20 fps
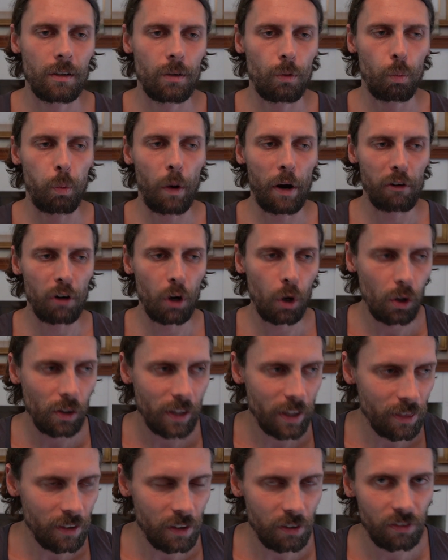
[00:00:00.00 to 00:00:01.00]
we're all
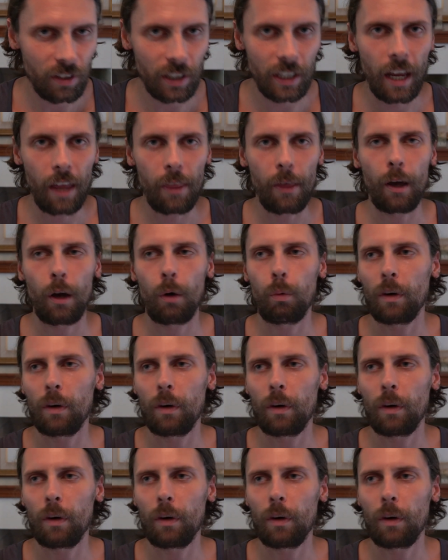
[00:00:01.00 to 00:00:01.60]
in this together.